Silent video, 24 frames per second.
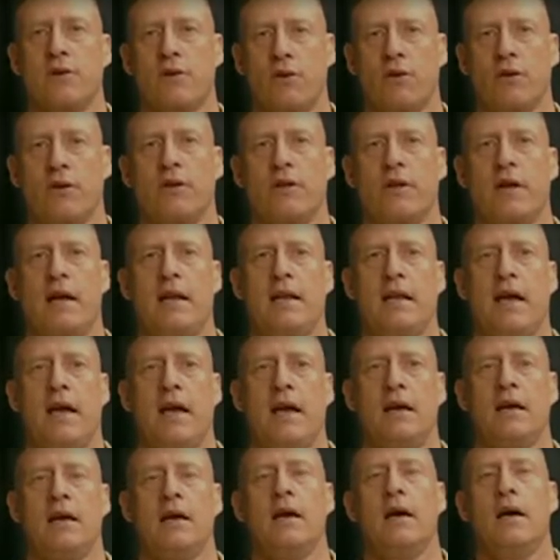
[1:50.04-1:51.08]
earlier that
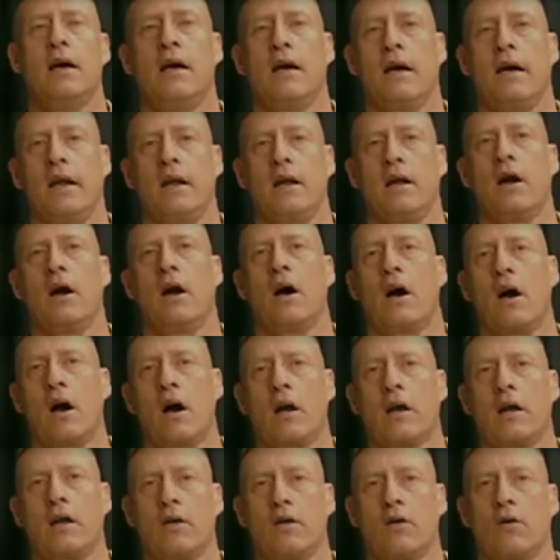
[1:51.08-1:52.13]
day in
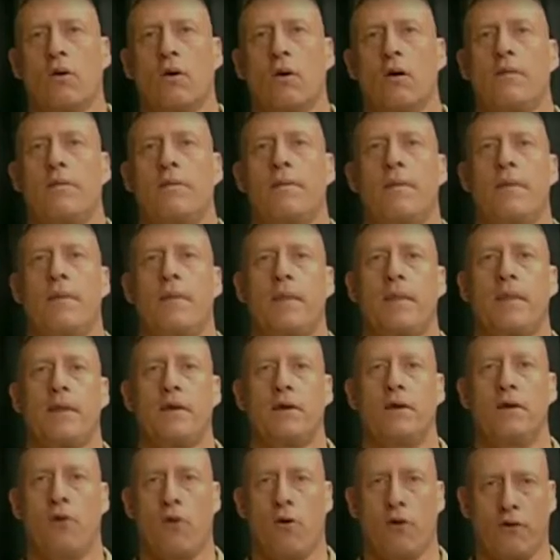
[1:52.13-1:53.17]
Argandor,
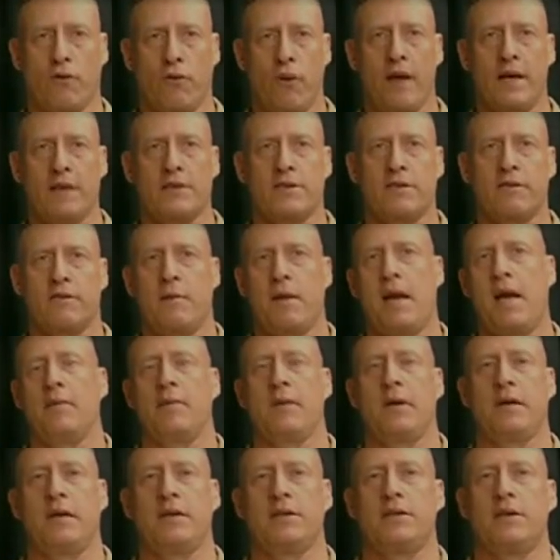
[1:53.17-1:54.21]
northwest of
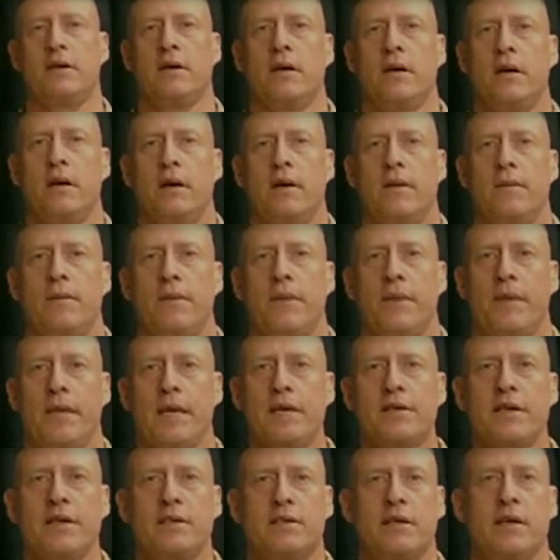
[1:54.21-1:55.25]
Manbij.
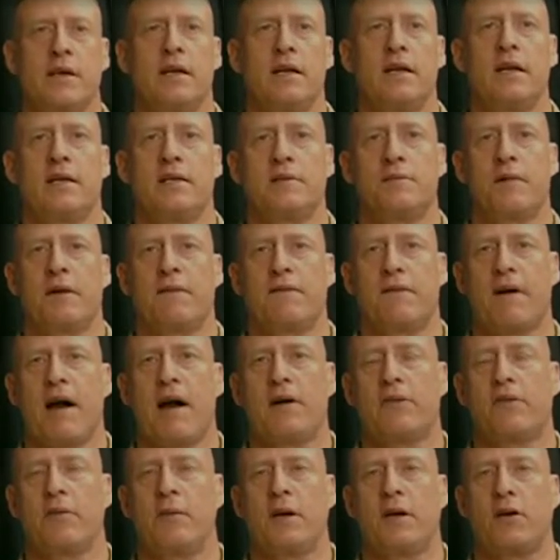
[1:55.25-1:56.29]
This incident has been
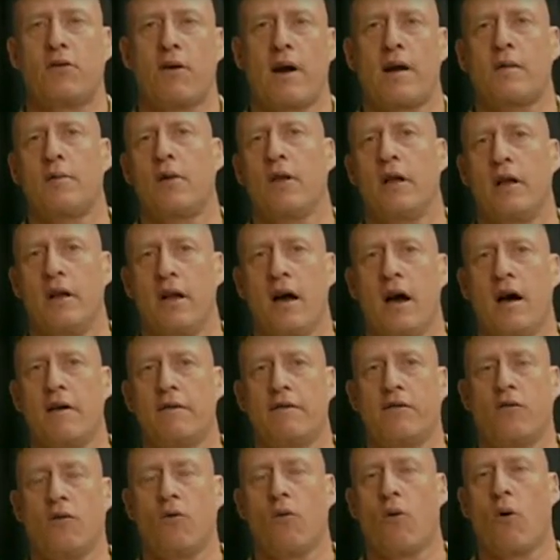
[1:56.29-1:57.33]
found to be credible
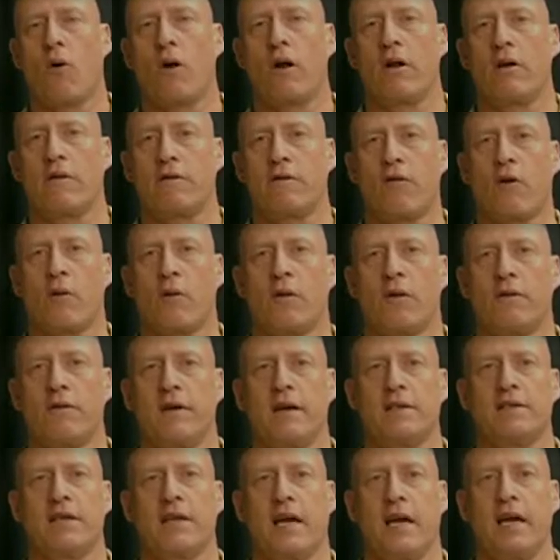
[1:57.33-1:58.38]
enough to warrant a formal
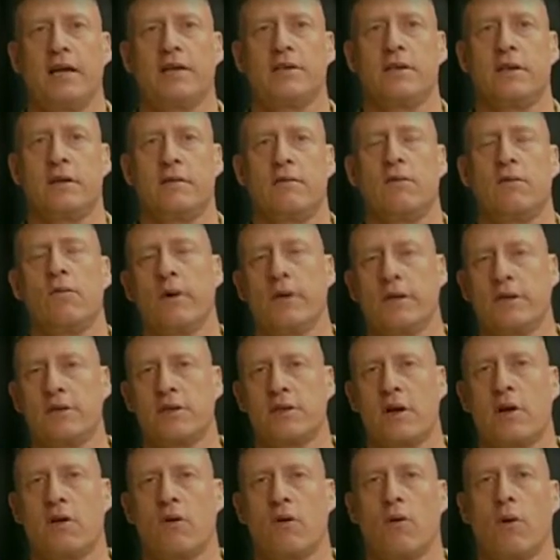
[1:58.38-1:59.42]
investigation, which
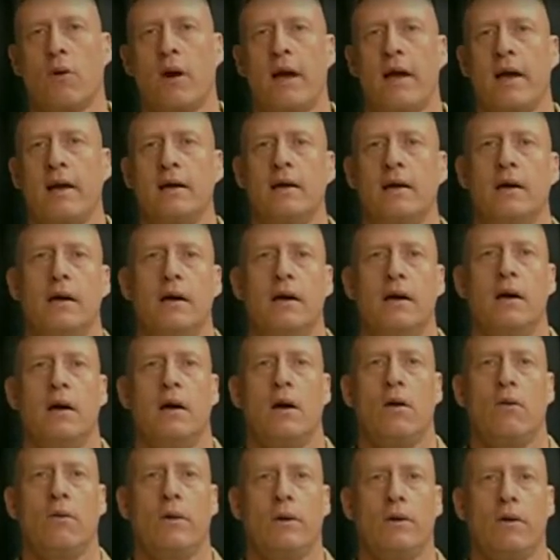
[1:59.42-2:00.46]
is underway.
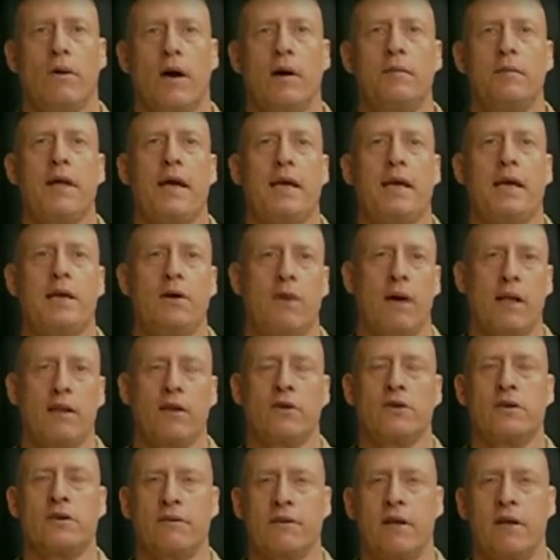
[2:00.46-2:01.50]
We will update you on
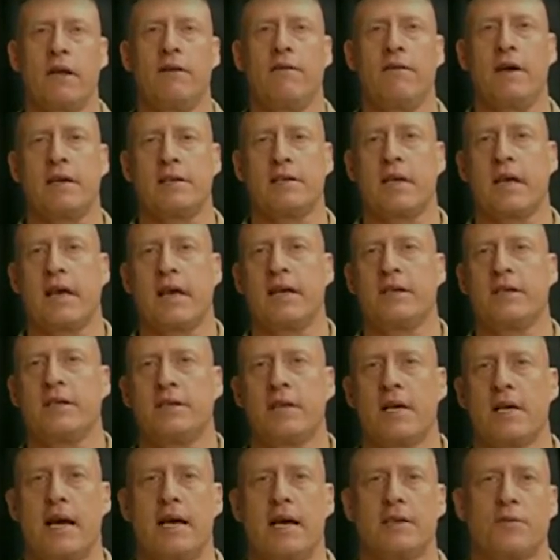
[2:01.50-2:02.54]
those
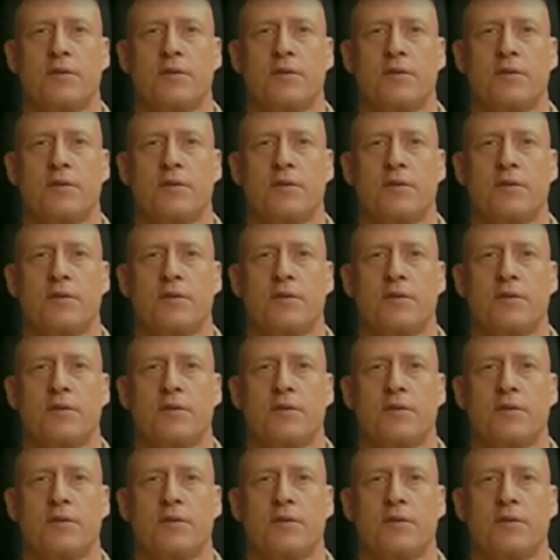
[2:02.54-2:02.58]
investigations as